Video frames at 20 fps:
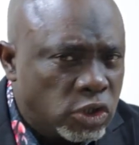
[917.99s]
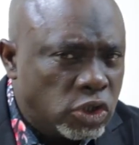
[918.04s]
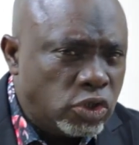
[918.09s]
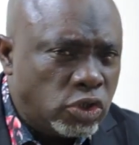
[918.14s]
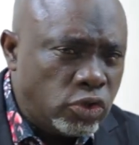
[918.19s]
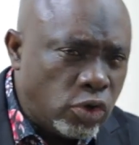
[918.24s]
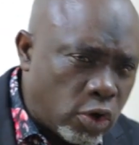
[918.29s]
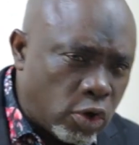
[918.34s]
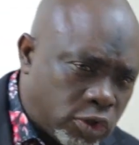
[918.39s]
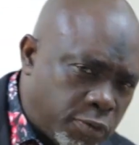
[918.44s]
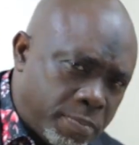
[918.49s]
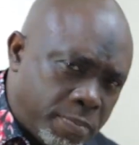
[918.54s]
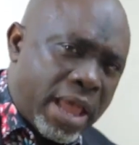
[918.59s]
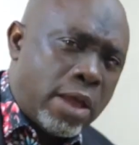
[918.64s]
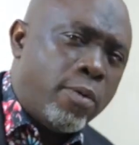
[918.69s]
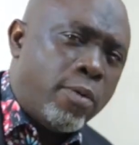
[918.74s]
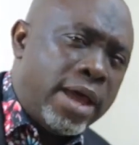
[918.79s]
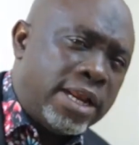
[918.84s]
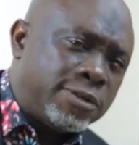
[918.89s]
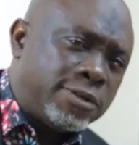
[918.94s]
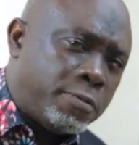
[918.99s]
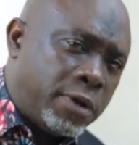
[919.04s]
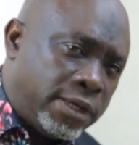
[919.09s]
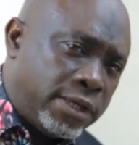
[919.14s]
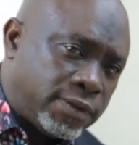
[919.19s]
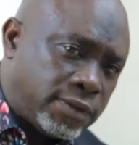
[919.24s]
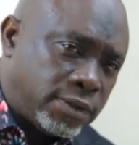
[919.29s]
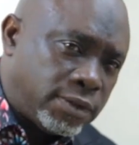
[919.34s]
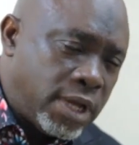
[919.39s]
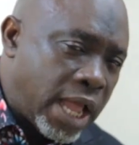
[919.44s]
Note my words,
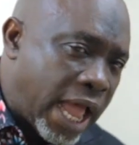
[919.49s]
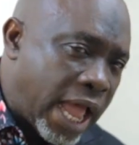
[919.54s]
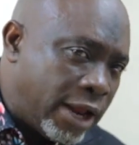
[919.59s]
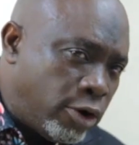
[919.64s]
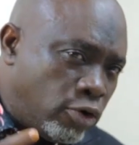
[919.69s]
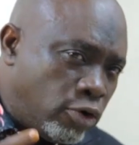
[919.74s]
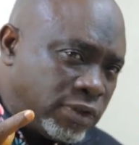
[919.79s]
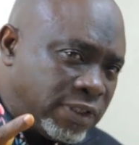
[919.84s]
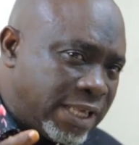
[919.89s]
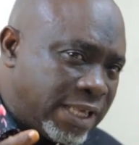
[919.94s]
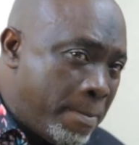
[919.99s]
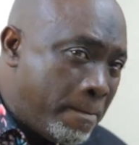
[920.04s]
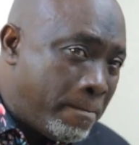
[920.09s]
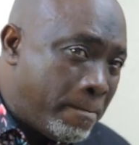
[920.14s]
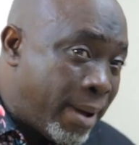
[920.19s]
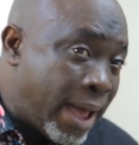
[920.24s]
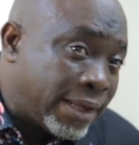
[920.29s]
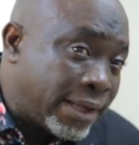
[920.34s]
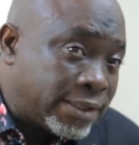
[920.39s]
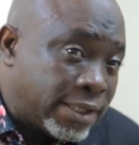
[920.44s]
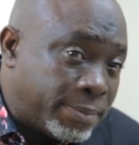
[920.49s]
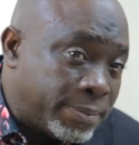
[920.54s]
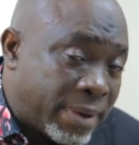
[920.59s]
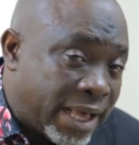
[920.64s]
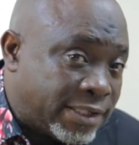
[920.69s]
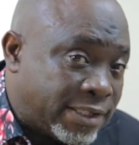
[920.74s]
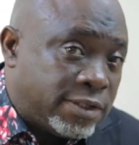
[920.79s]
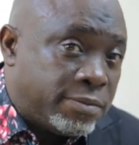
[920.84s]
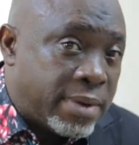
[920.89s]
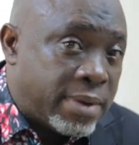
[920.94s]
please. I don't say
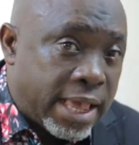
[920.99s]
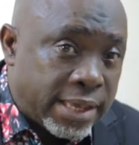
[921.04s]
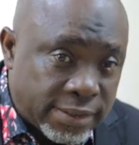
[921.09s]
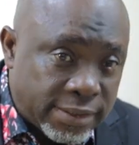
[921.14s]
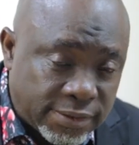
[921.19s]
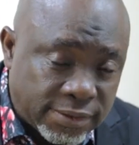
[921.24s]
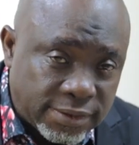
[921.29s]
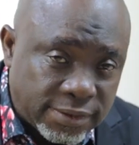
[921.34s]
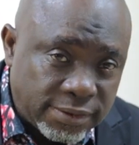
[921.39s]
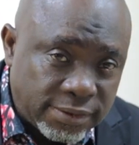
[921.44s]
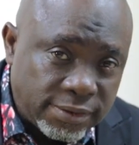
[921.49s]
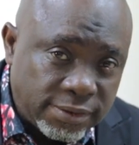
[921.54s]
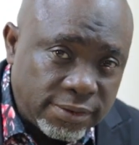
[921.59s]
maximize.